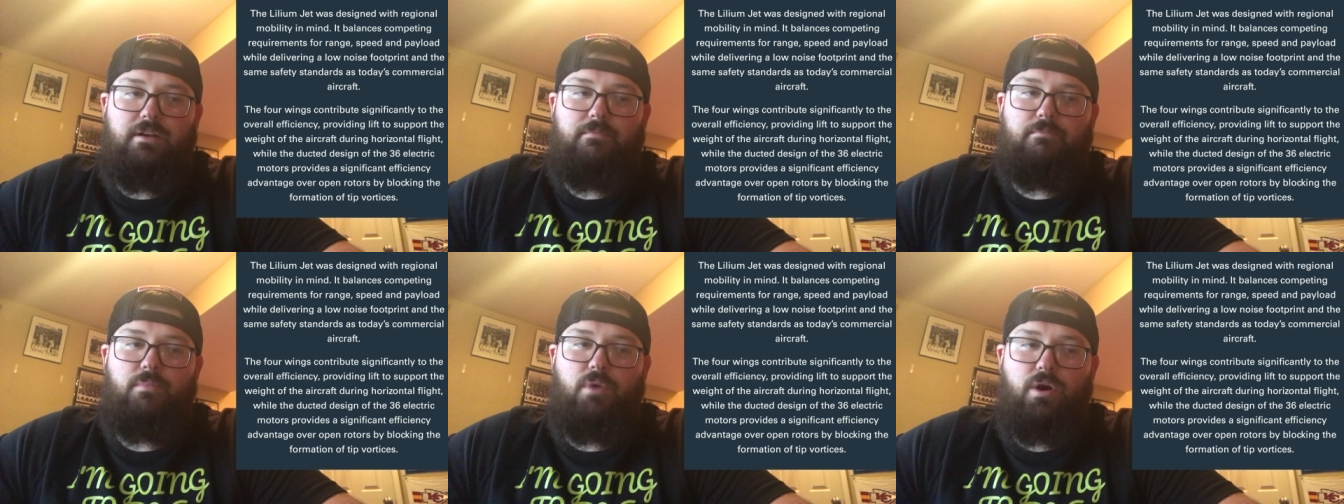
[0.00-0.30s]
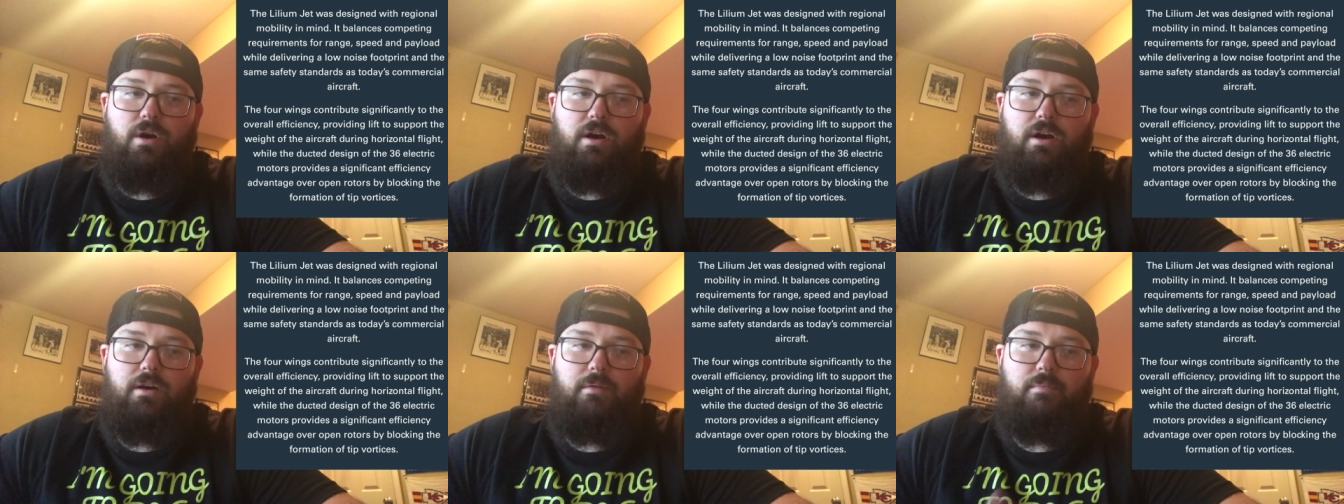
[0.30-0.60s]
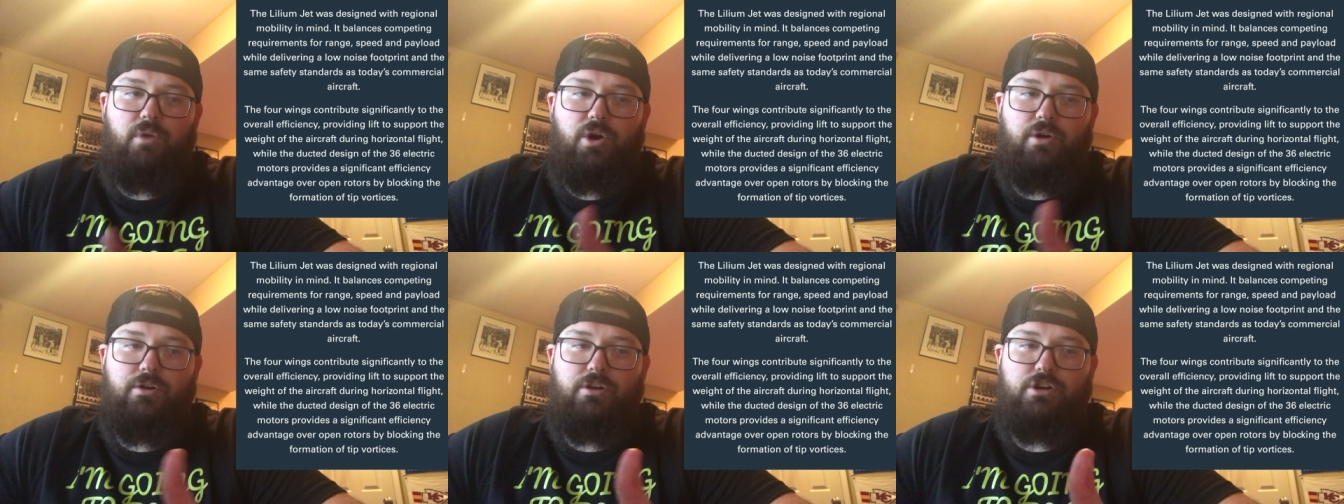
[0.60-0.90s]

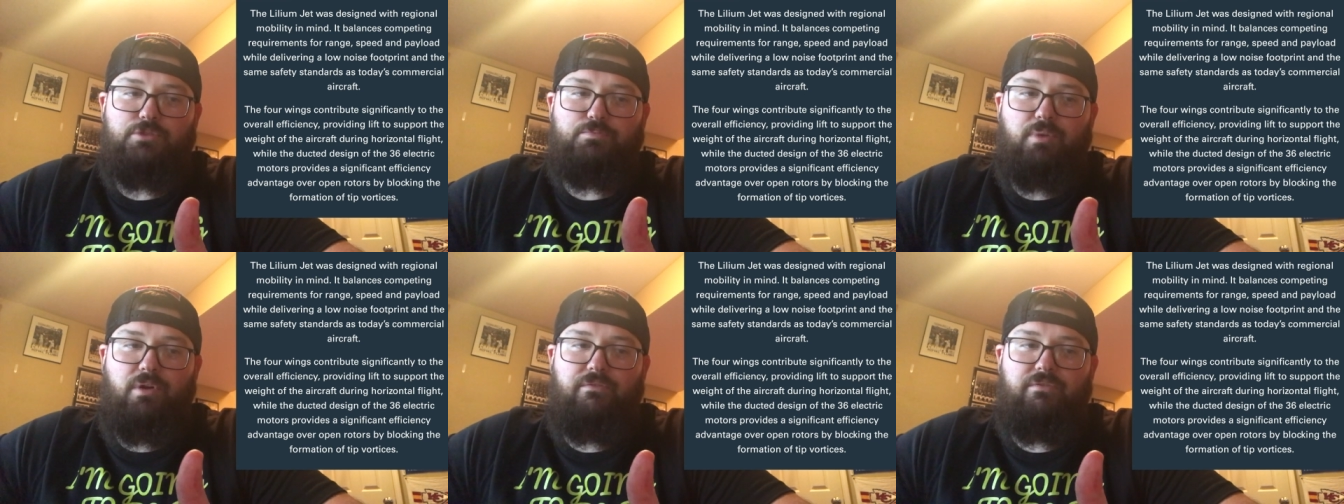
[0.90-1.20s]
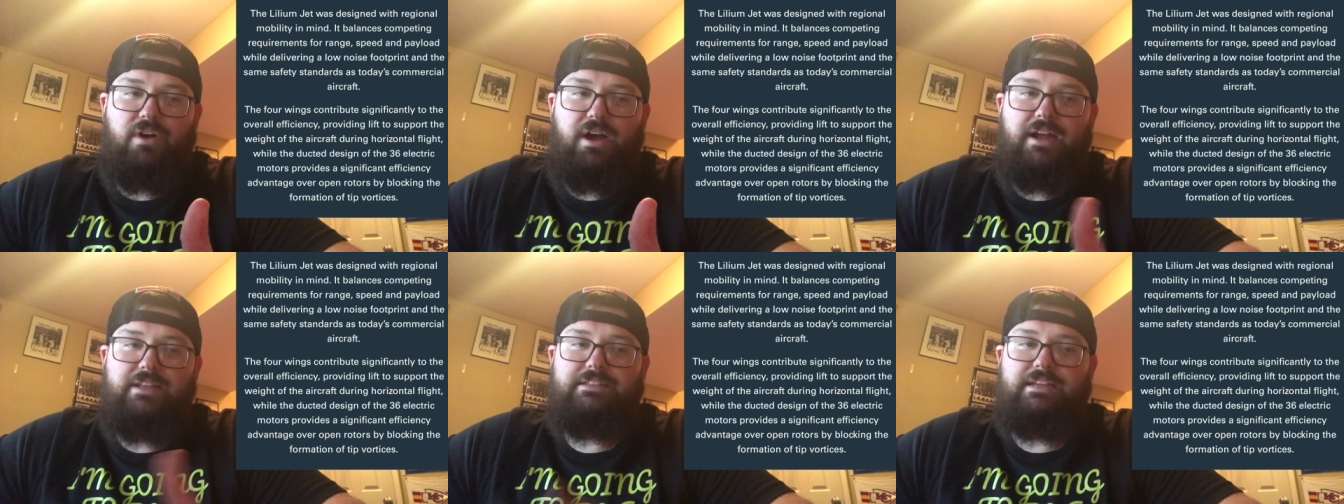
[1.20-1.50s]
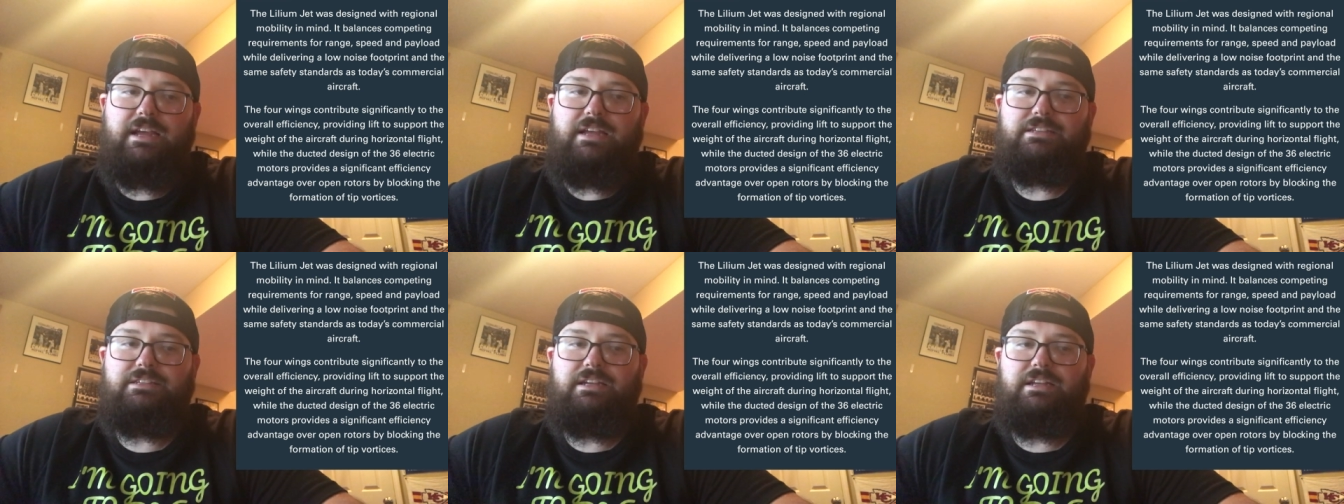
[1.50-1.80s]
motors provides
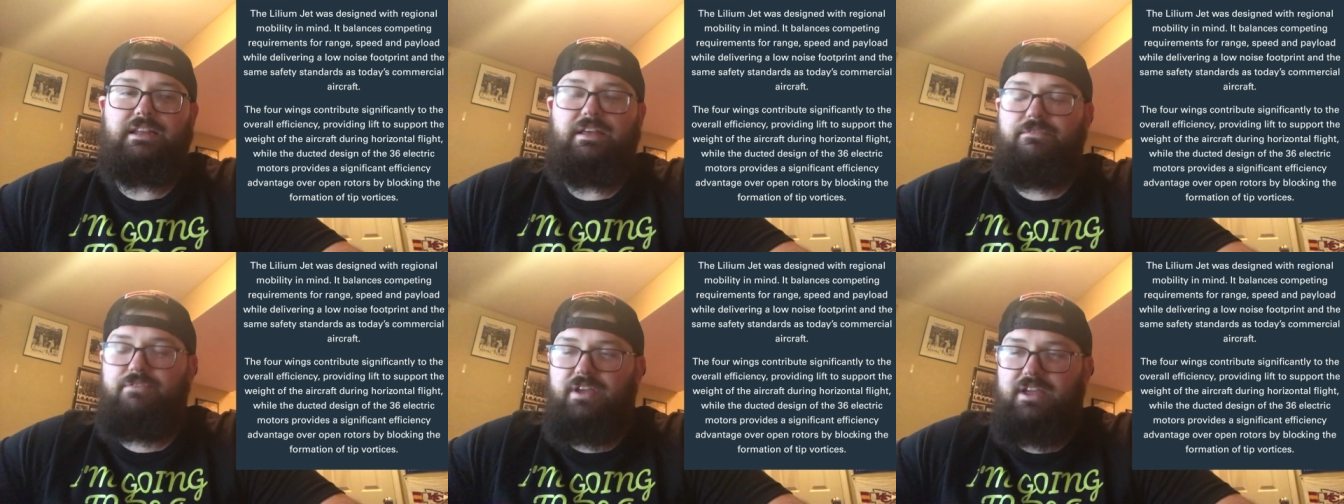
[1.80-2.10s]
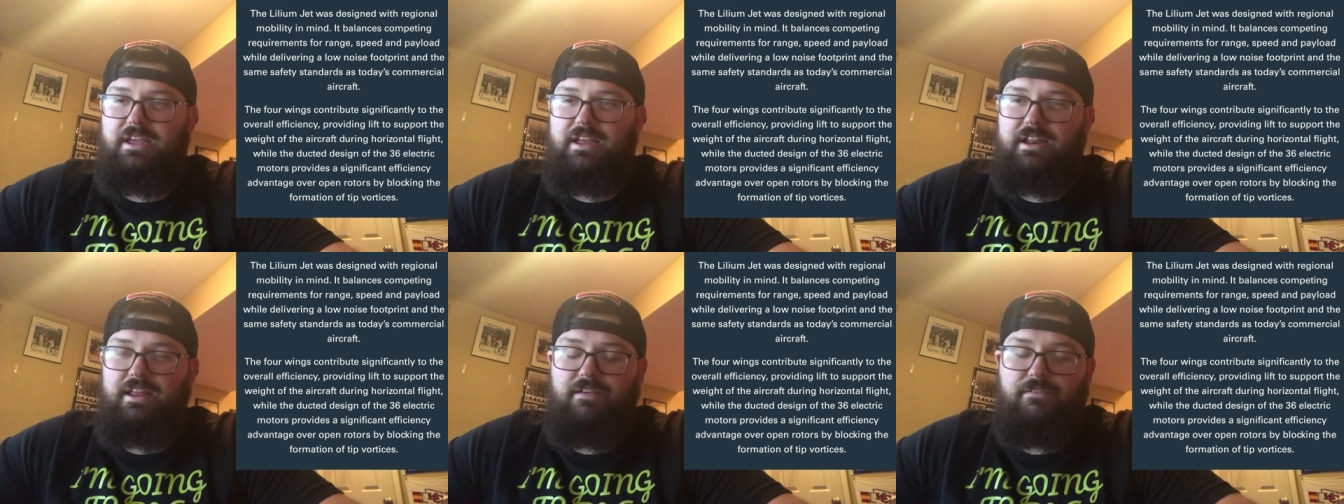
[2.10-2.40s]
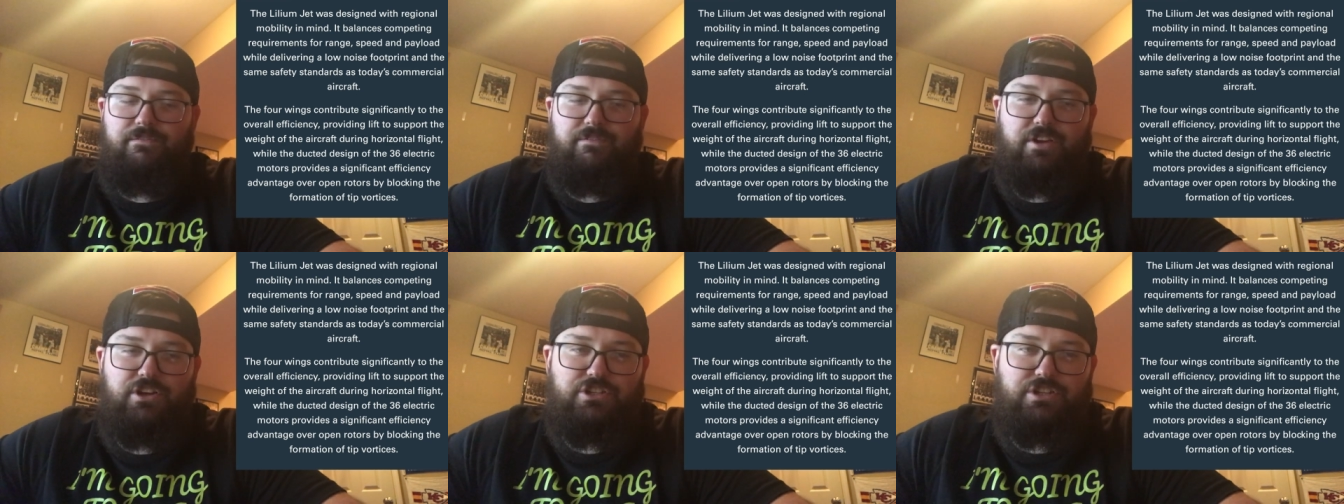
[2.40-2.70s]
a significant
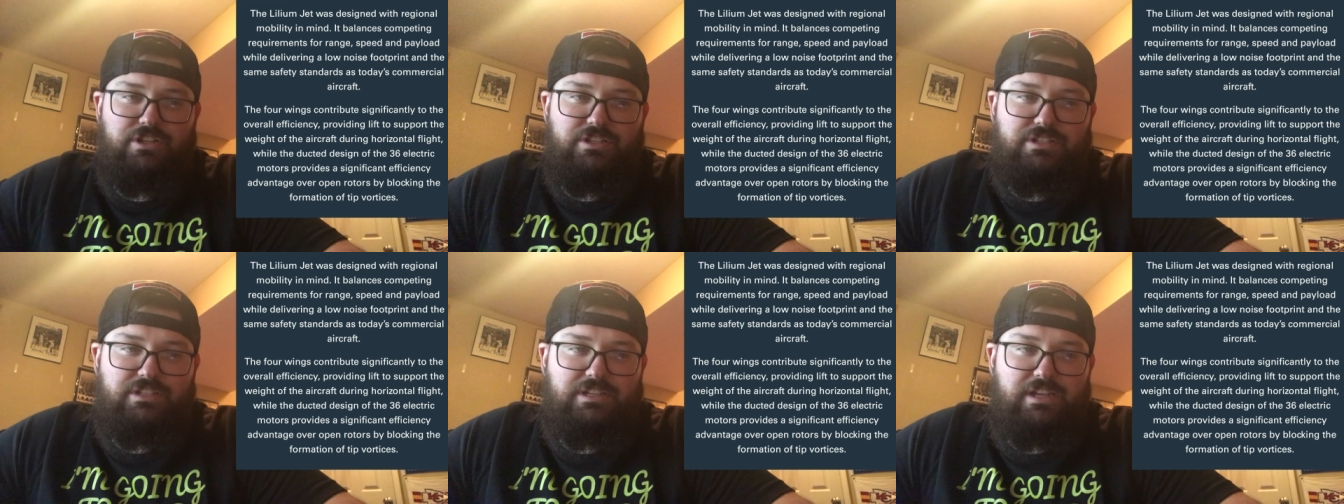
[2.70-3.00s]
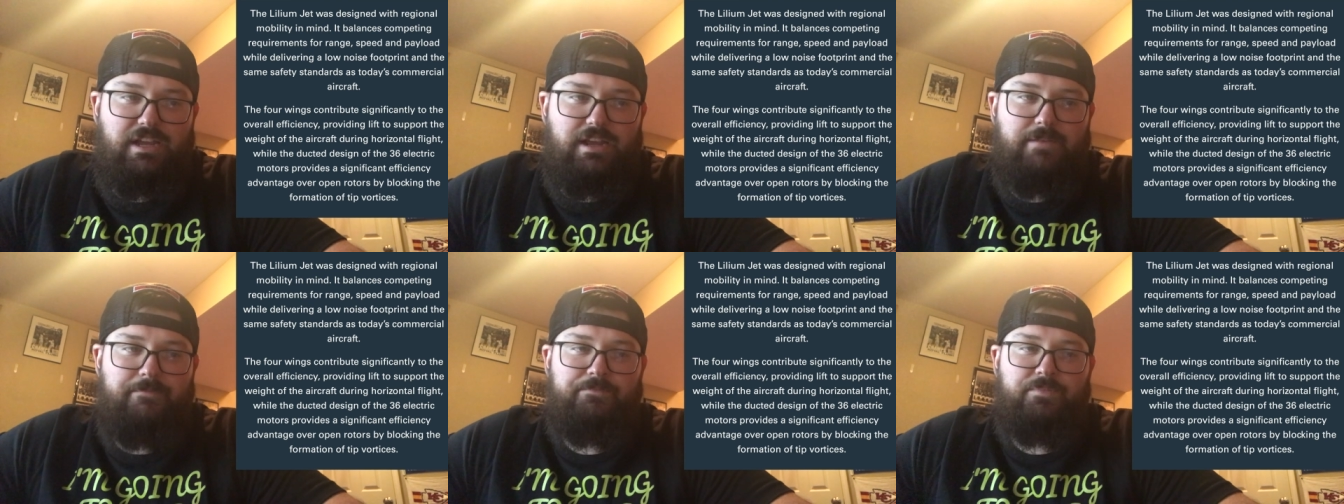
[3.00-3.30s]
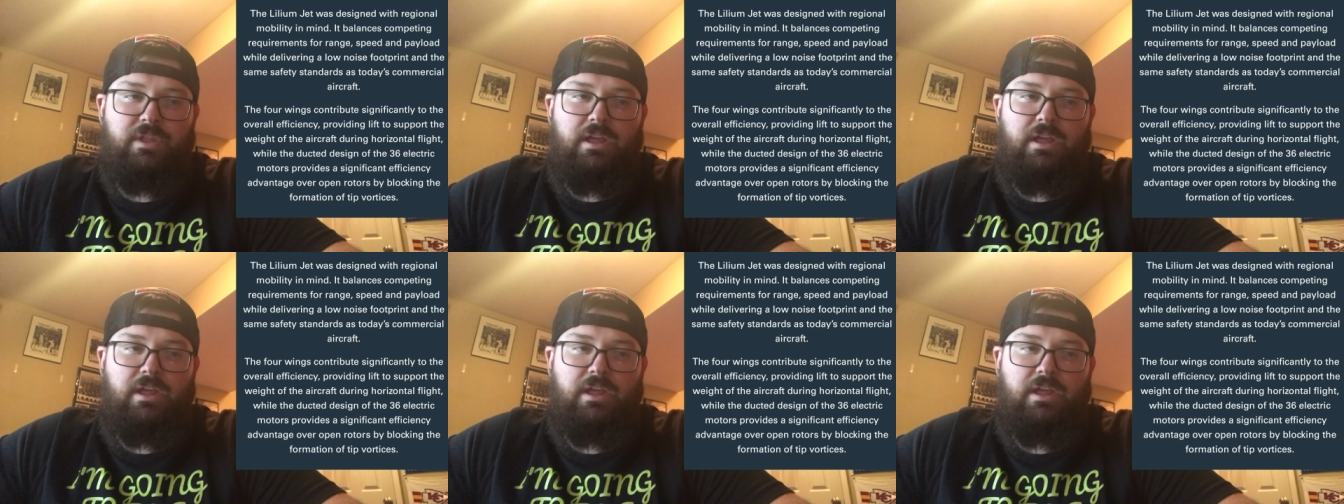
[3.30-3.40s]
efficiency